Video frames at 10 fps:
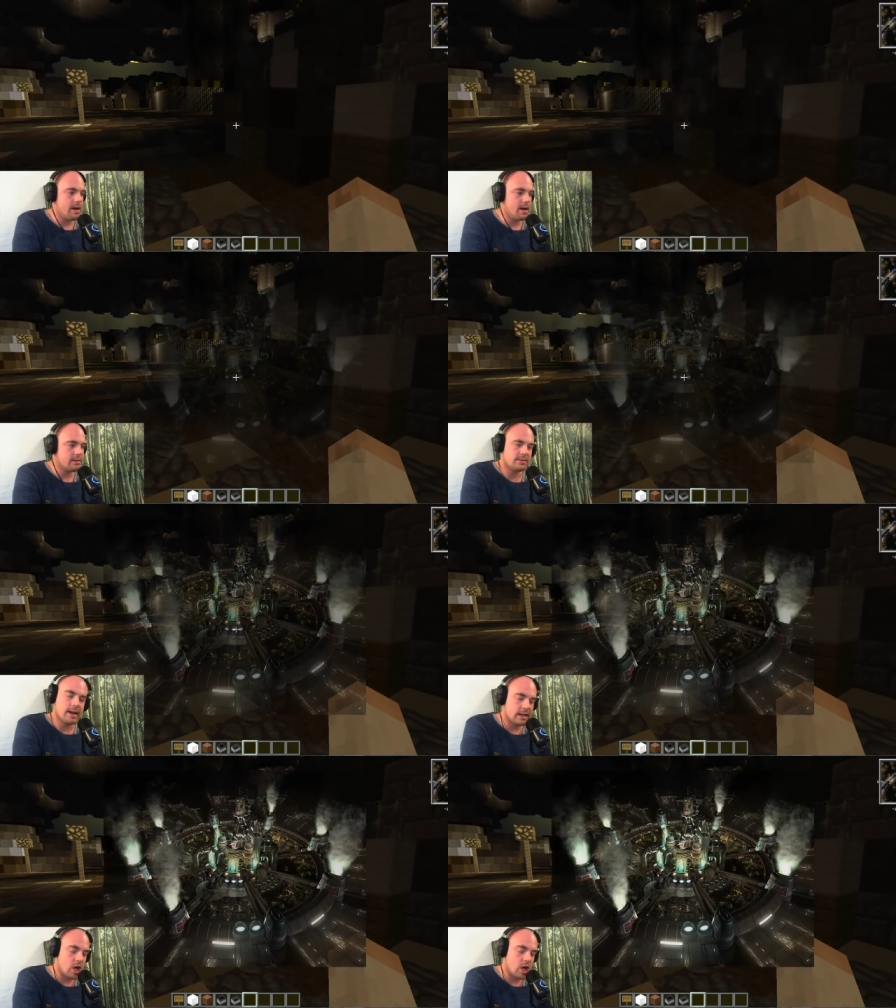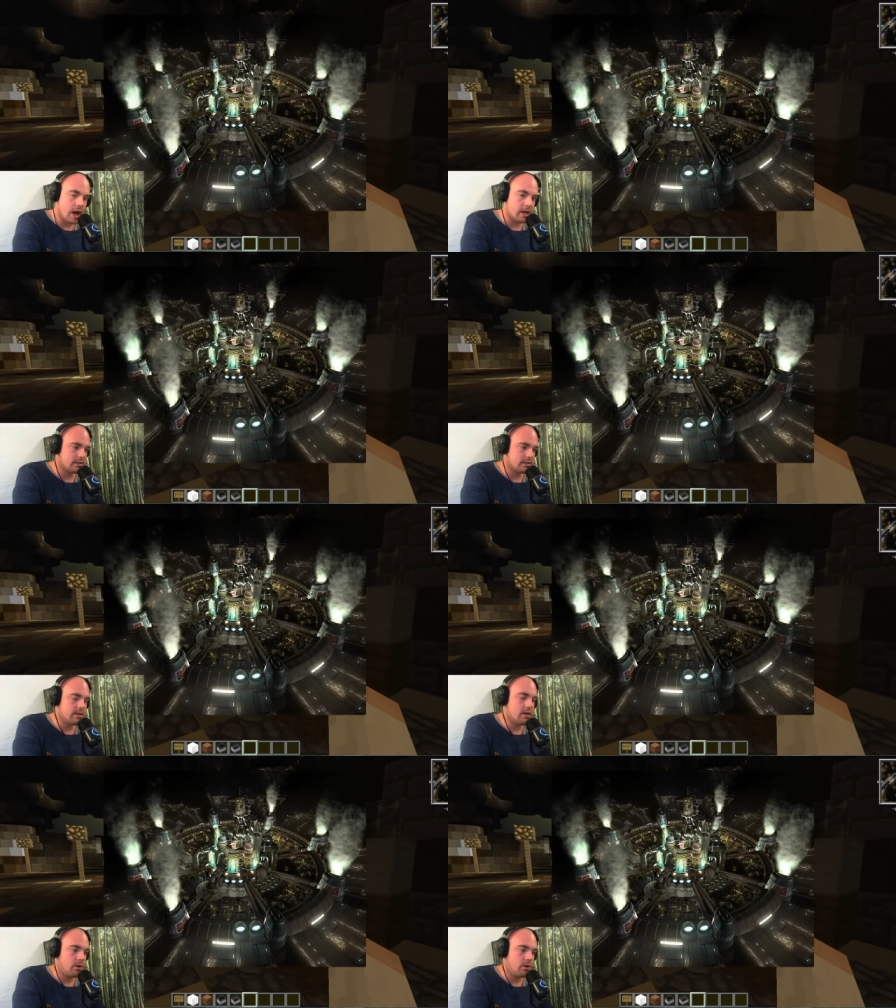is like a giant
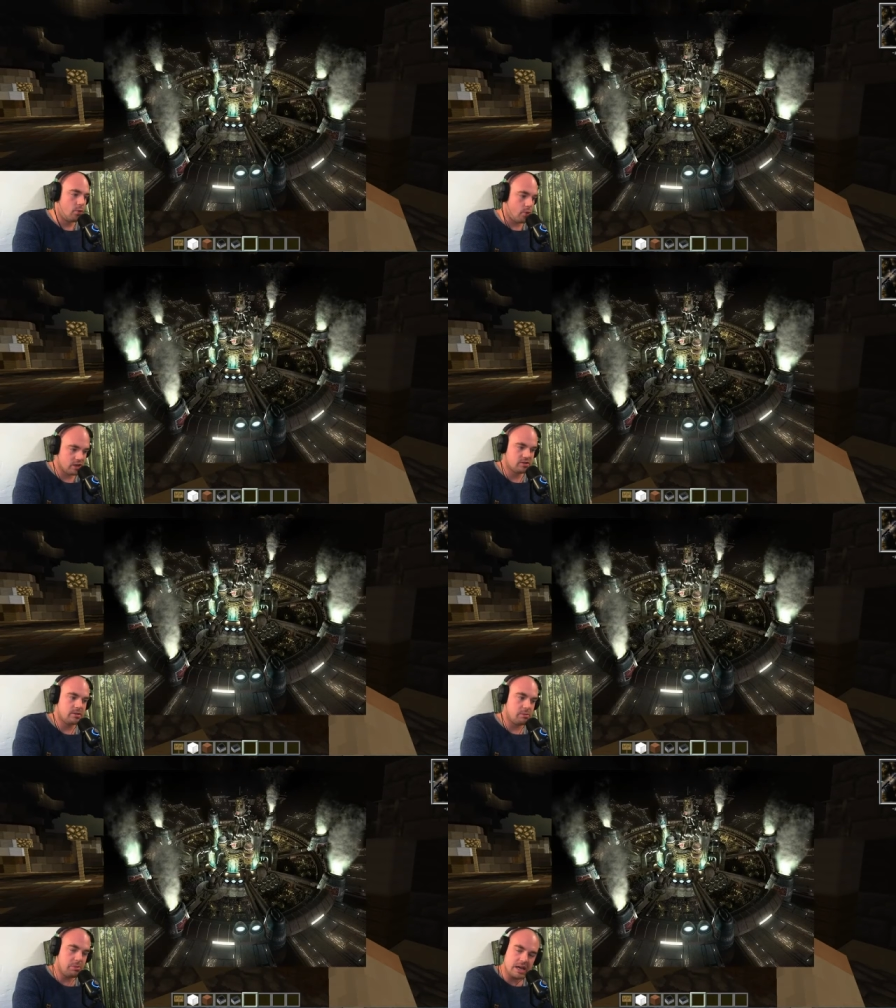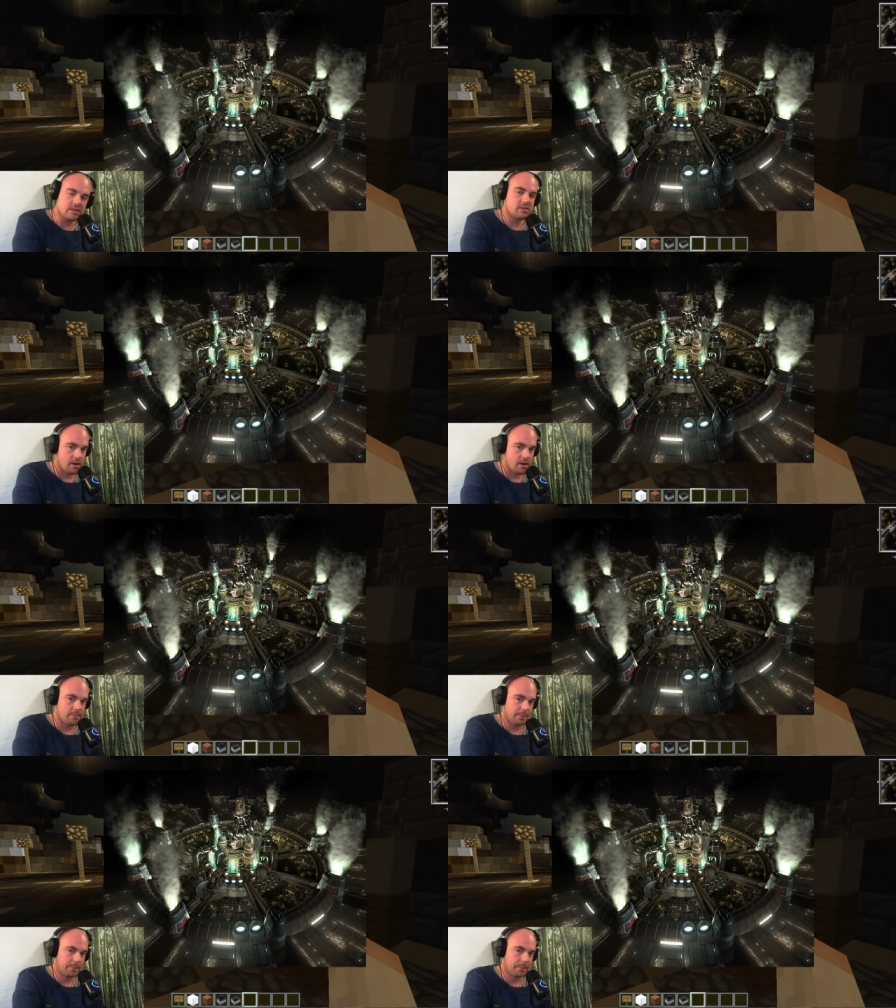rusty pizza.
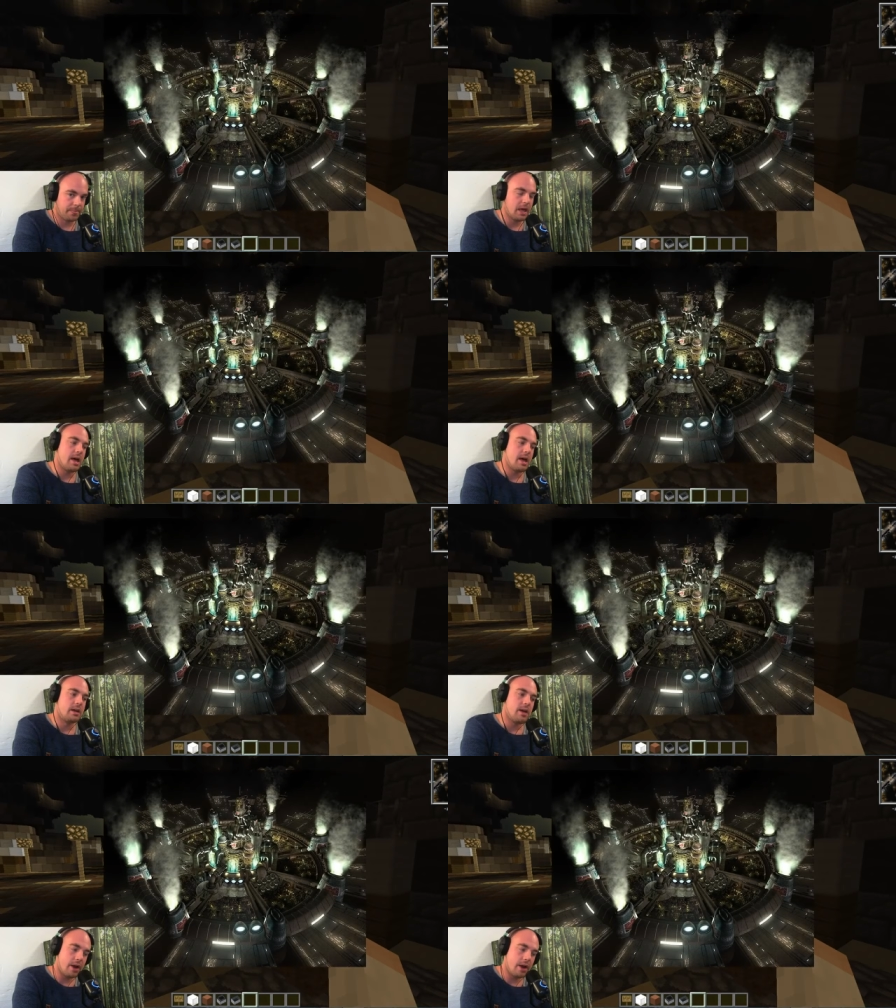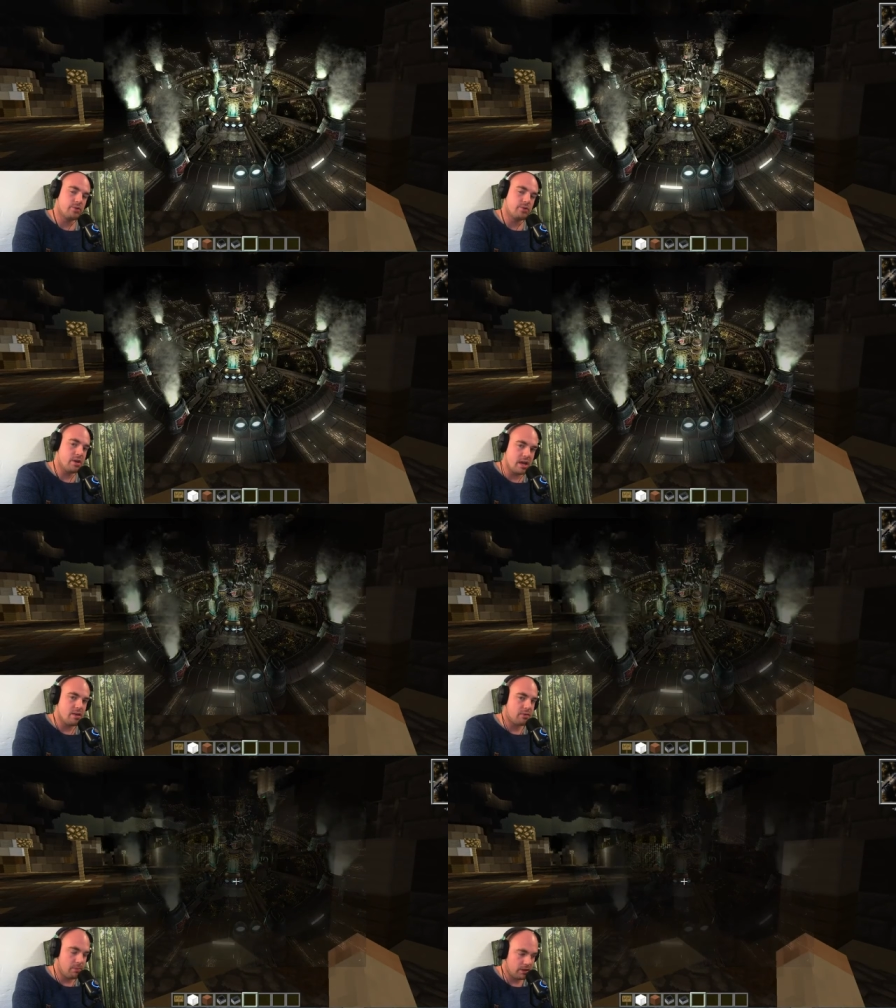And
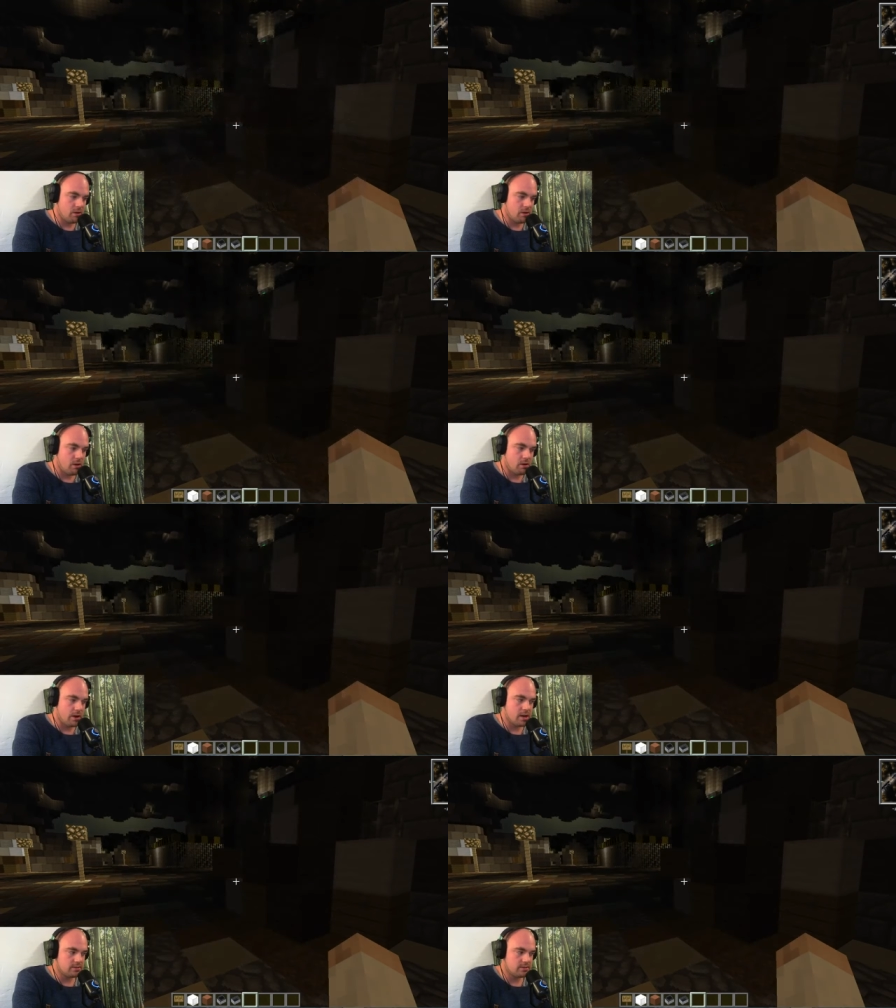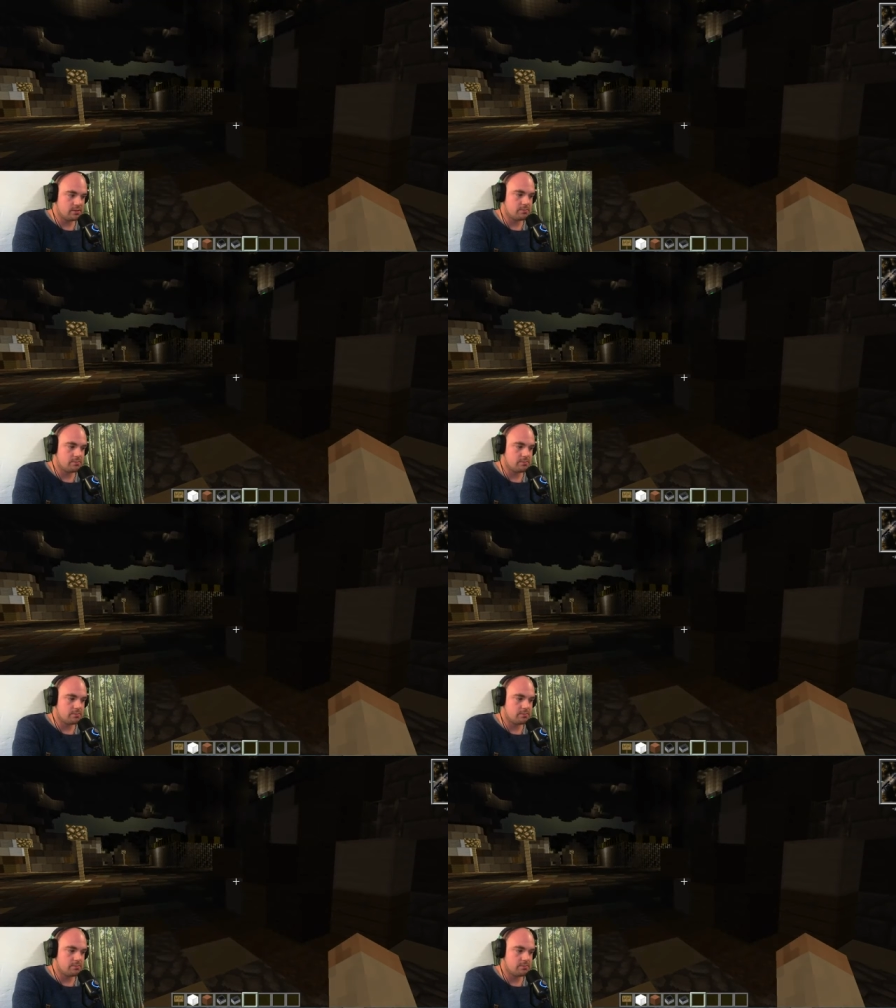underneath Midgar is